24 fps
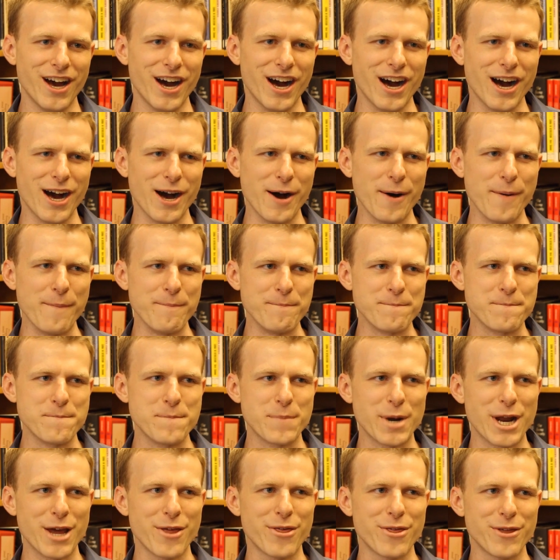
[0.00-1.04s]

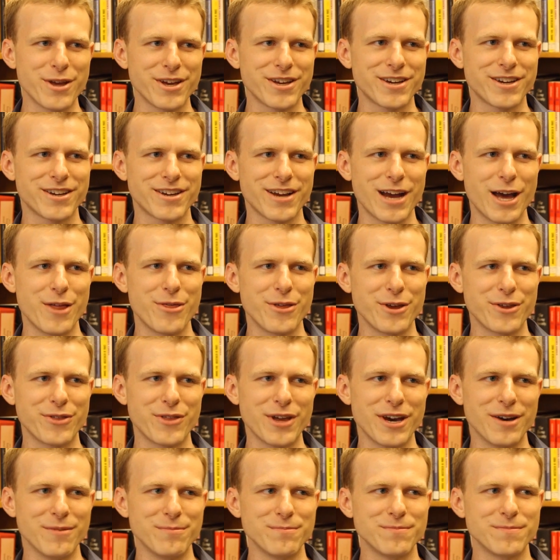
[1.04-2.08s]
But I think
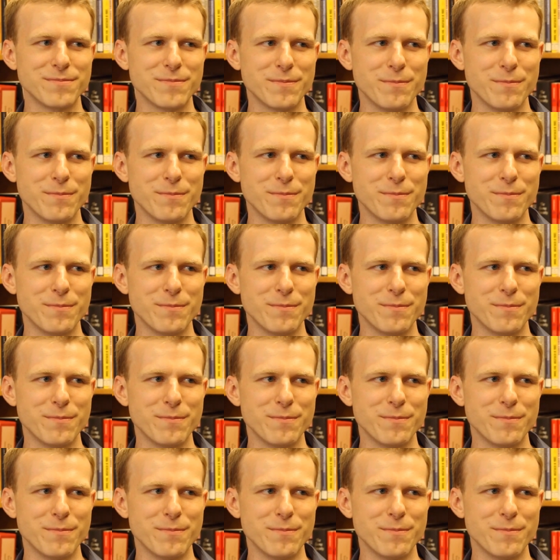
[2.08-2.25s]
that